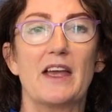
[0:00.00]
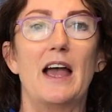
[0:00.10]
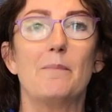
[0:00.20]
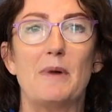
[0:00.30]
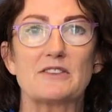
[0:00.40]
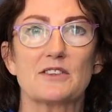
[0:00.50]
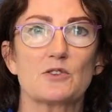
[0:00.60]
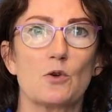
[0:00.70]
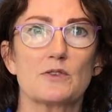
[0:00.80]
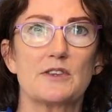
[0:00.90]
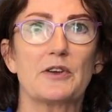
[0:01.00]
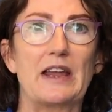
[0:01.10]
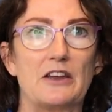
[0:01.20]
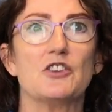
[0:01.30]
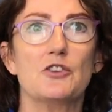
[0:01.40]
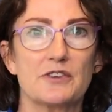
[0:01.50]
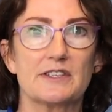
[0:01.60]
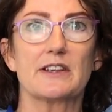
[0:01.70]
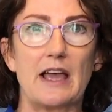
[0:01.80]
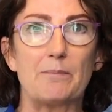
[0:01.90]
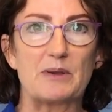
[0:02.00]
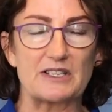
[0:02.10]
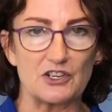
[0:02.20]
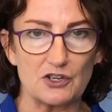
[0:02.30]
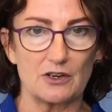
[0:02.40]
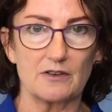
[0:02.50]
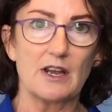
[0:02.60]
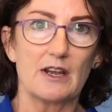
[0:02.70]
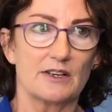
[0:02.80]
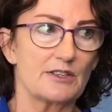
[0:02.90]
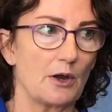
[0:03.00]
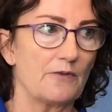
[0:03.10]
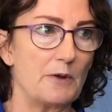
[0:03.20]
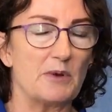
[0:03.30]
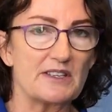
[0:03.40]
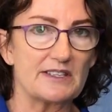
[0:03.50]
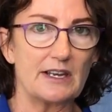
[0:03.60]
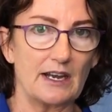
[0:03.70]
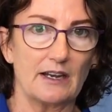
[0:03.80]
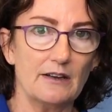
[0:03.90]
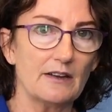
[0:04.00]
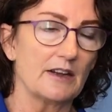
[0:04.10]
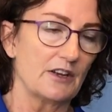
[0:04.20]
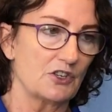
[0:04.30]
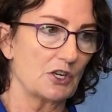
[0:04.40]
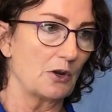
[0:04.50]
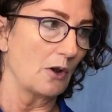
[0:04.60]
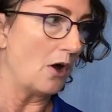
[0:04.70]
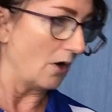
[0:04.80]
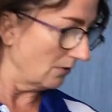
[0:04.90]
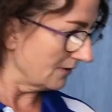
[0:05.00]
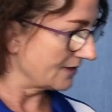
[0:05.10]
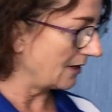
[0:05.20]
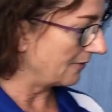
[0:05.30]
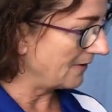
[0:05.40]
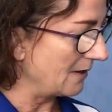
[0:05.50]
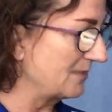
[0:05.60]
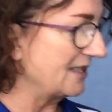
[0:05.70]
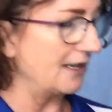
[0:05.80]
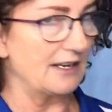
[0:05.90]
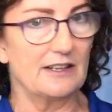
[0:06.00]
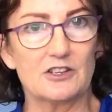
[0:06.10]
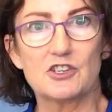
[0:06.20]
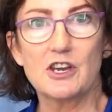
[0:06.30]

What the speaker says: Our muscles also get used to that position. So if you've been sitting too long, so if I'm sitting in the